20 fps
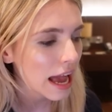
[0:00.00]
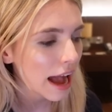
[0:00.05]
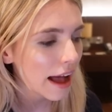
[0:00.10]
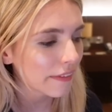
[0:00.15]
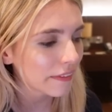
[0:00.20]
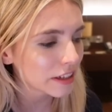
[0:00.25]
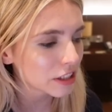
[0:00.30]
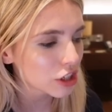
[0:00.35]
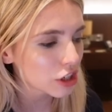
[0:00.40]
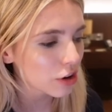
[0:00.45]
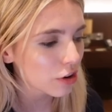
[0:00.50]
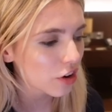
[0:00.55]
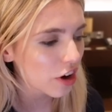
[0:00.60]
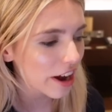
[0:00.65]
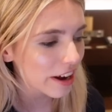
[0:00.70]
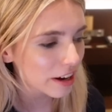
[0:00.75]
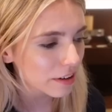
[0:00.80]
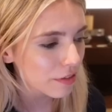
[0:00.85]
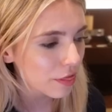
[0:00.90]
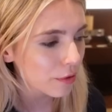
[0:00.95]
and then to go
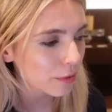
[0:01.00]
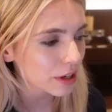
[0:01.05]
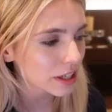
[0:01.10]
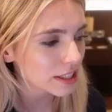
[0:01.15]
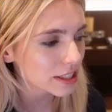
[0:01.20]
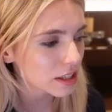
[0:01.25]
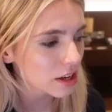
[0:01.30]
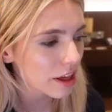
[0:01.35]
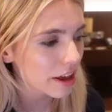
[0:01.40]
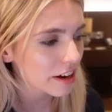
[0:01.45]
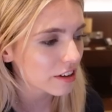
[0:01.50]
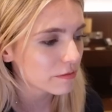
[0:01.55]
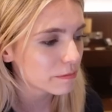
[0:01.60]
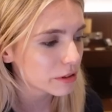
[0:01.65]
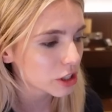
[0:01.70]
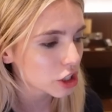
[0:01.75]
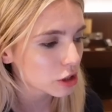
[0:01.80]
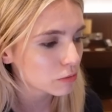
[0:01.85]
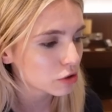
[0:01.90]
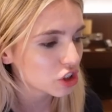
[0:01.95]
knight f3 so that if
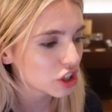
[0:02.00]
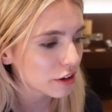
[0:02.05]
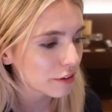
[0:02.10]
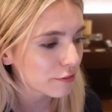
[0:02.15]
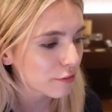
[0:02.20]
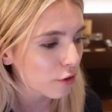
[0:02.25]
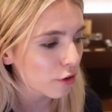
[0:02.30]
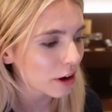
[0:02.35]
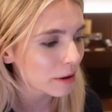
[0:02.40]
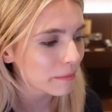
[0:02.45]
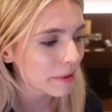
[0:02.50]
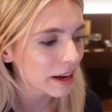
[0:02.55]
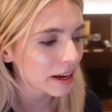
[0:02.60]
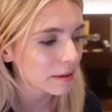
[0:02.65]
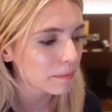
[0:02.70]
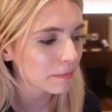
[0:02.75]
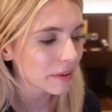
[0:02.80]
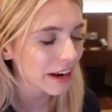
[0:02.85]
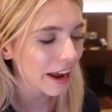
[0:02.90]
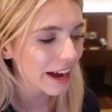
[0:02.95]
bishop g4,
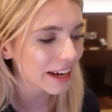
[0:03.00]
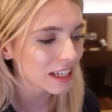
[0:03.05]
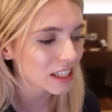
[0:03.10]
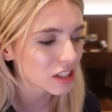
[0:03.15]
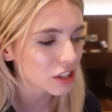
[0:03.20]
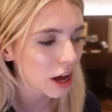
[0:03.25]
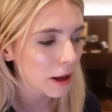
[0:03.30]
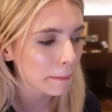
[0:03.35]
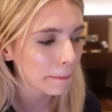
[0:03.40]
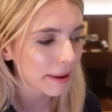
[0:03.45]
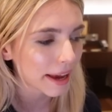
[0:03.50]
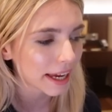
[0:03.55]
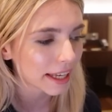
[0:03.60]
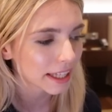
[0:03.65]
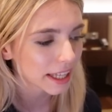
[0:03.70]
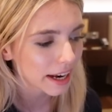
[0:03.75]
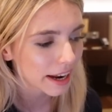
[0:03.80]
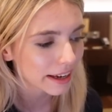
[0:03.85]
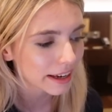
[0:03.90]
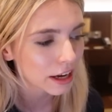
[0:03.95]
my knight is not pinned,
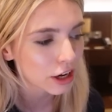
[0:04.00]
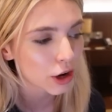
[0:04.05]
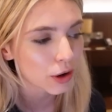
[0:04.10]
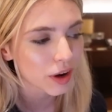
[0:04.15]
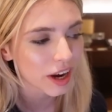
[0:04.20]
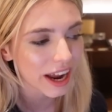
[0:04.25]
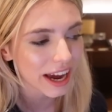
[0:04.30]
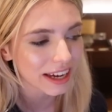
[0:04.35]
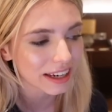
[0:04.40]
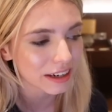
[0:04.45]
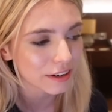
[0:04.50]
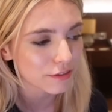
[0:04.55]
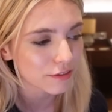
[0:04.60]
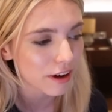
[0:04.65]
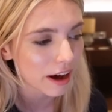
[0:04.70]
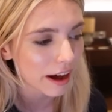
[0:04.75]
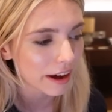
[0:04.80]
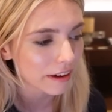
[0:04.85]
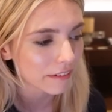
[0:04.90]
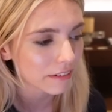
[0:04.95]
then I can go knight
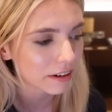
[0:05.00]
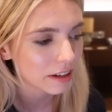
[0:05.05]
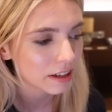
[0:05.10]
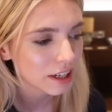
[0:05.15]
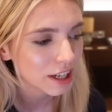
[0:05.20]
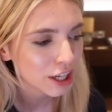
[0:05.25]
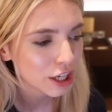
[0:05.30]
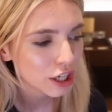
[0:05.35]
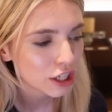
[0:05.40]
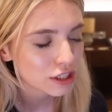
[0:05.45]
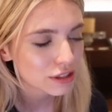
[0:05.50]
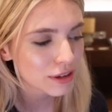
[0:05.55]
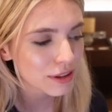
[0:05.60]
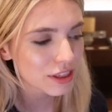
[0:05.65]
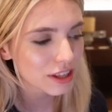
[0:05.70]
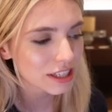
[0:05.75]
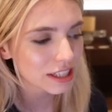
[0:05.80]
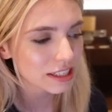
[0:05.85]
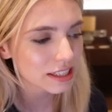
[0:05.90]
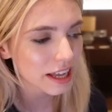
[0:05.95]
e5. So
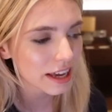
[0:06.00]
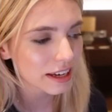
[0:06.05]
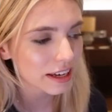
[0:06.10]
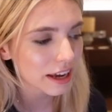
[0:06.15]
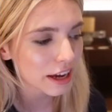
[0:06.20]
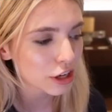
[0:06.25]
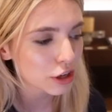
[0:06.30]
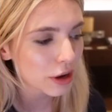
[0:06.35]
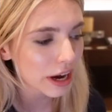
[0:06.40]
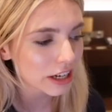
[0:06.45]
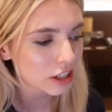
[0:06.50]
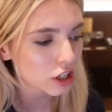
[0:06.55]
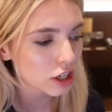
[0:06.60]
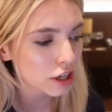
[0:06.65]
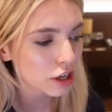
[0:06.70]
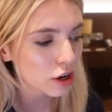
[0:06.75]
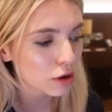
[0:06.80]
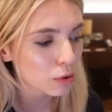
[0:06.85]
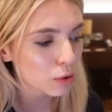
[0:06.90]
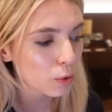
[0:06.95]
this is the idea. You actually
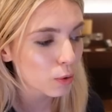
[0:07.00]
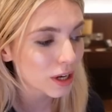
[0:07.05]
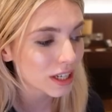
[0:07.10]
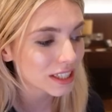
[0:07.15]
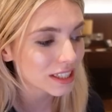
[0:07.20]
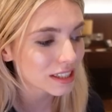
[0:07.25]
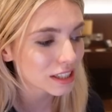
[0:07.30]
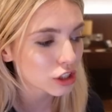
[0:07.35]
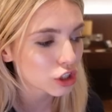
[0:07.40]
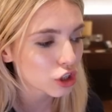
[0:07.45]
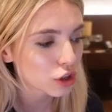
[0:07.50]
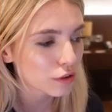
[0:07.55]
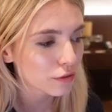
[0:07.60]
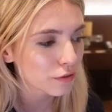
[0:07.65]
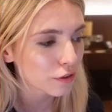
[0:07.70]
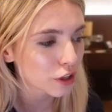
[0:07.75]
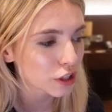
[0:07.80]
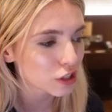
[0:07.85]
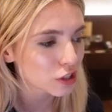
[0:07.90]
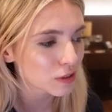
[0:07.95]
go queen c2
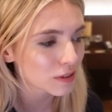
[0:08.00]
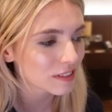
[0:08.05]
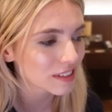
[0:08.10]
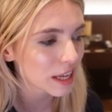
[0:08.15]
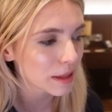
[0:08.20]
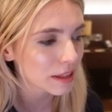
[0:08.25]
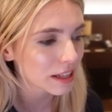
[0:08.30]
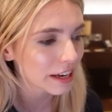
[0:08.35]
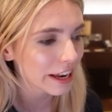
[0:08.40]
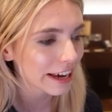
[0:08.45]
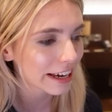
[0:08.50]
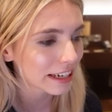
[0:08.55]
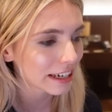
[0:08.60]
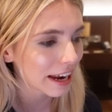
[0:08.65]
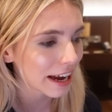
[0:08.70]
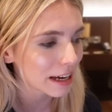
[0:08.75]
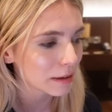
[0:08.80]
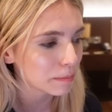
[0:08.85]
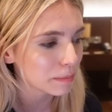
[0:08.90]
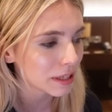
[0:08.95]
first. So it's something like
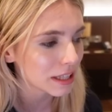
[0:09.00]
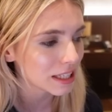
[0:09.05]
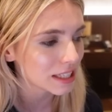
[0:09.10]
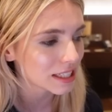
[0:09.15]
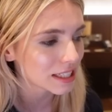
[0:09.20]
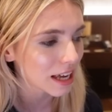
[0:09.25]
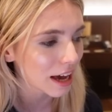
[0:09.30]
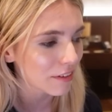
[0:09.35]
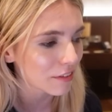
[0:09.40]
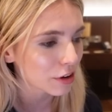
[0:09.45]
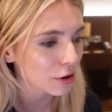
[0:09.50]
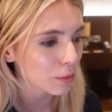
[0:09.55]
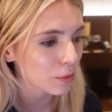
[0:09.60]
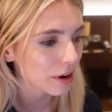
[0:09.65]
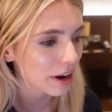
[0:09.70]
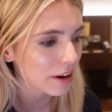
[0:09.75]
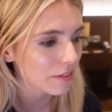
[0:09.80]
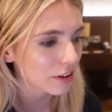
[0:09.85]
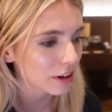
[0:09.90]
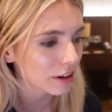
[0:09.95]
knight bd7 or
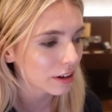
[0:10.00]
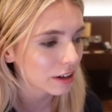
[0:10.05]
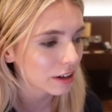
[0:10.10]
whatever.